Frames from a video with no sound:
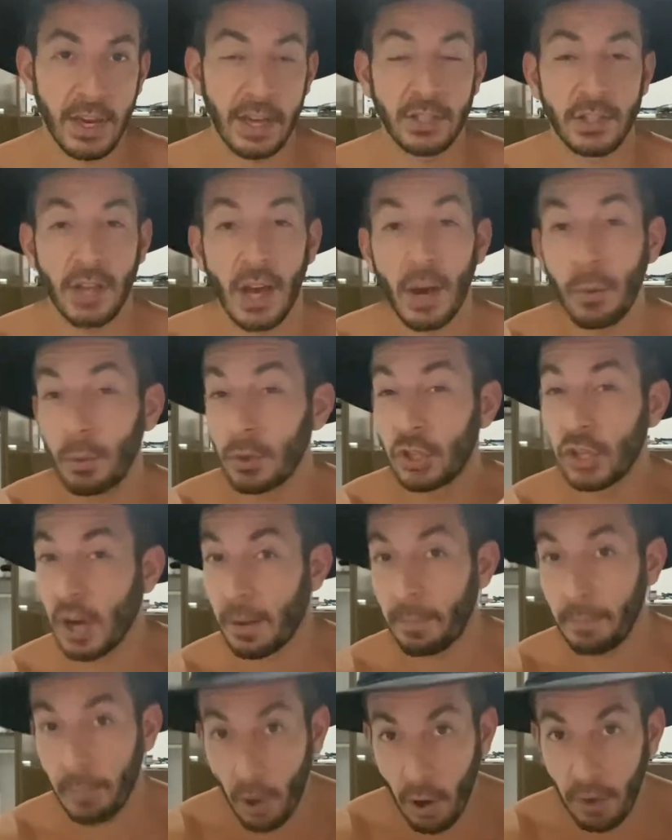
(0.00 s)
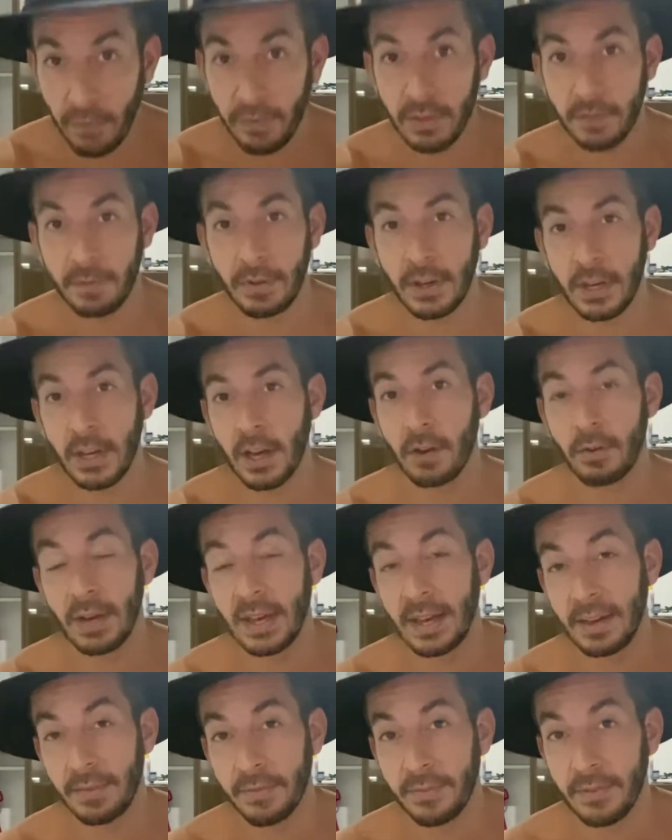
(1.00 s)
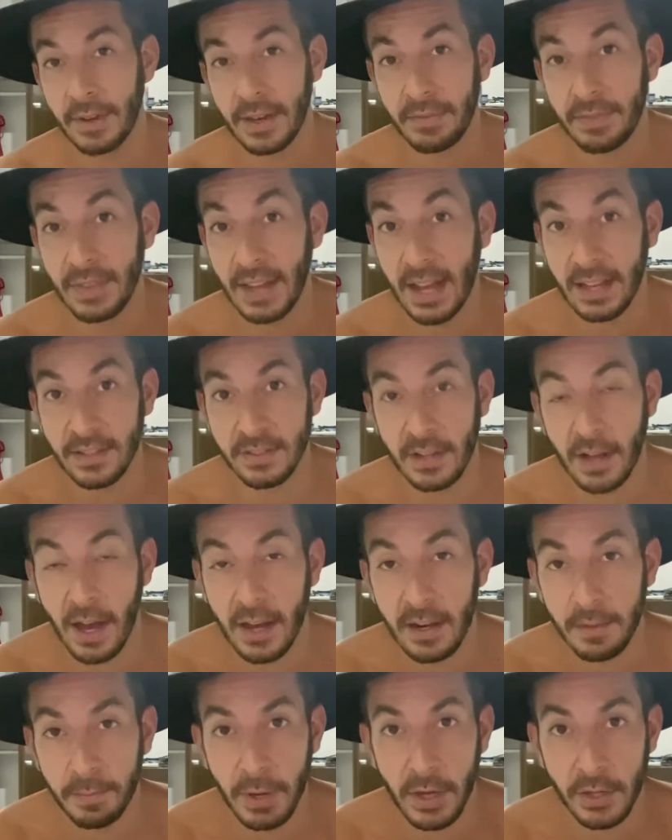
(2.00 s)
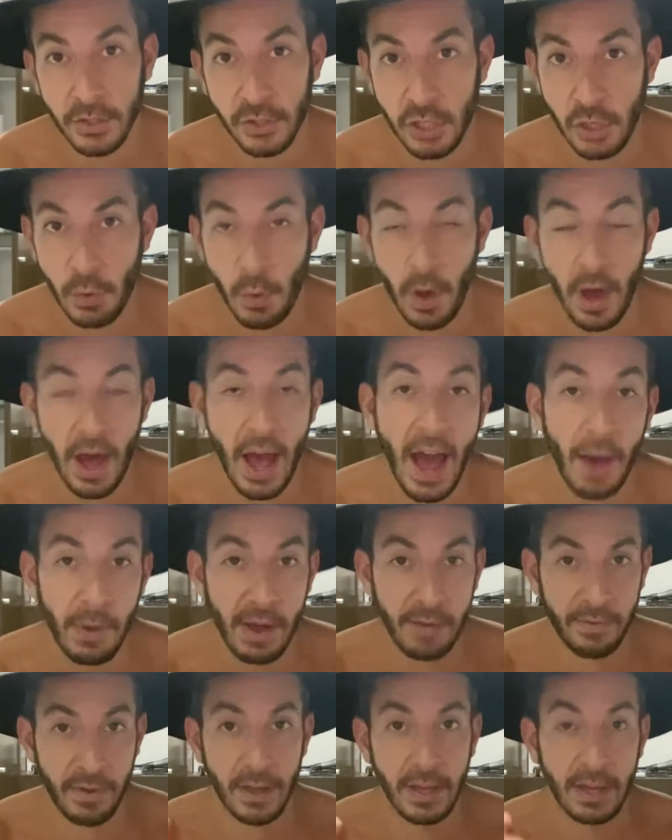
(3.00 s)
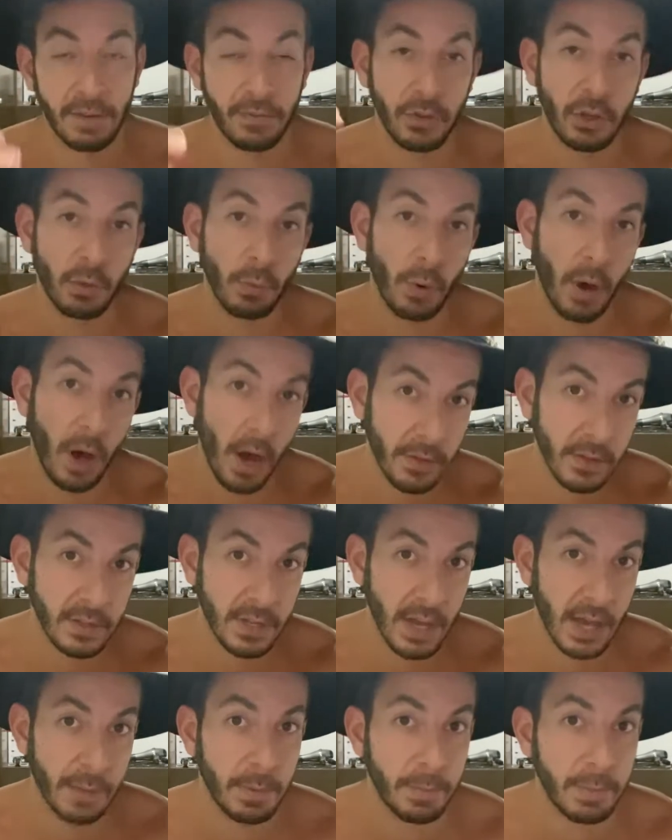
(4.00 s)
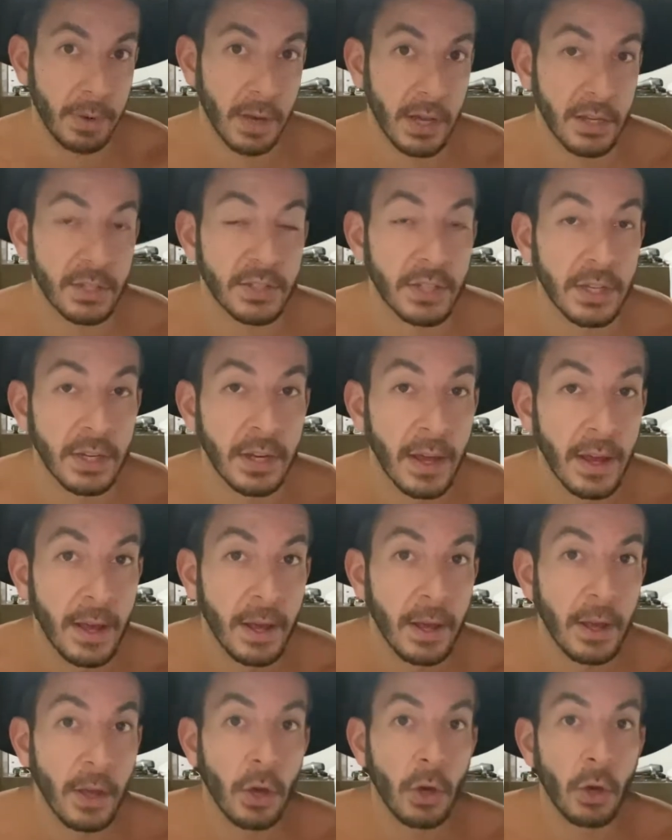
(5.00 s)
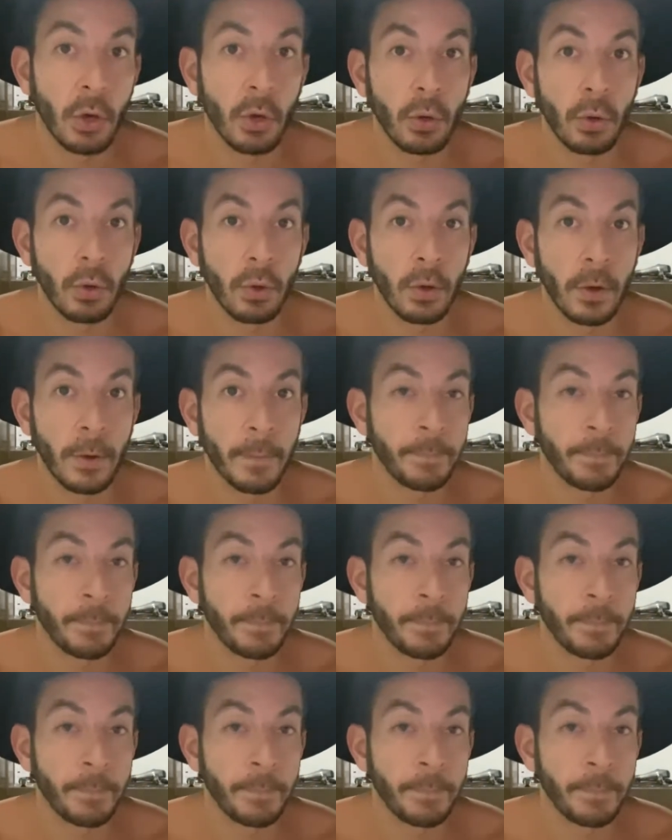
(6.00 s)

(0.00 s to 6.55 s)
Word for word: So I would jump off the video if, if that's the kind of person you are. However, if you are the type of person who